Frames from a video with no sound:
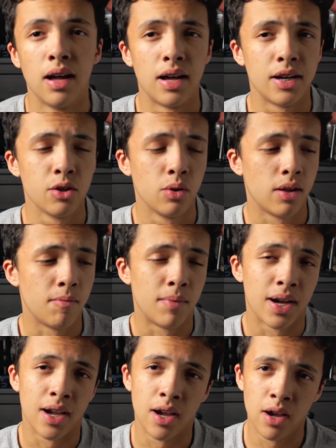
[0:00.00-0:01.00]
I do love
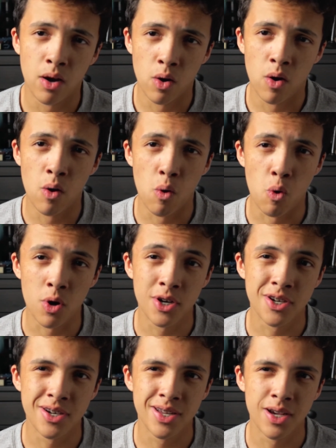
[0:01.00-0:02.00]
my
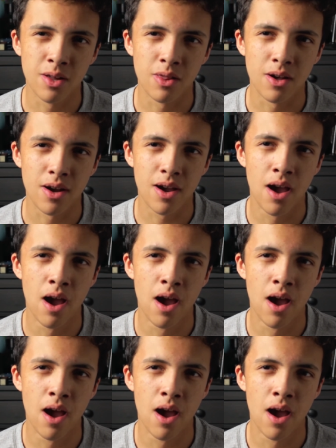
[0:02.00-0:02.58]
orange and teal look.